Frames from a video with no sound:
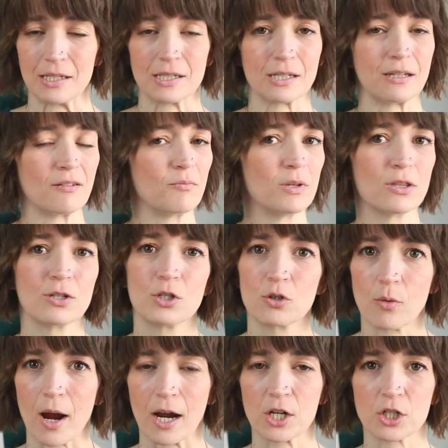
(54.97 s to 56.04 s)
to give me the
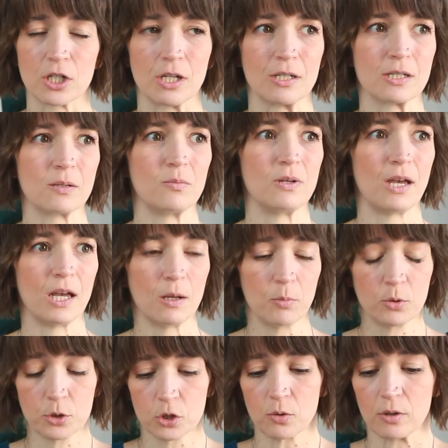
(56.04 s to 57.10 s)
direction, to be
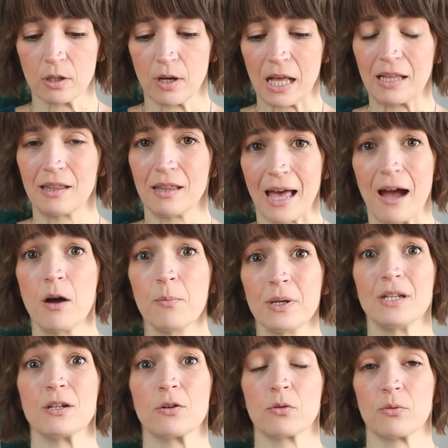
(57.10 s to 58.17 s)
able to allow me
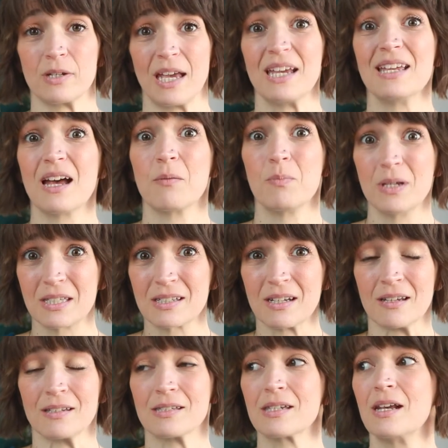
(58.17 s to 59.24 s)
to create a
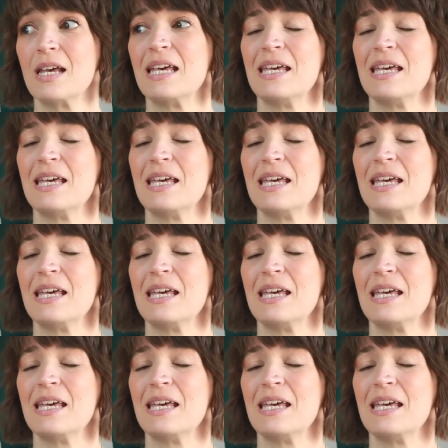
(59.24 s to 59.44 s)
business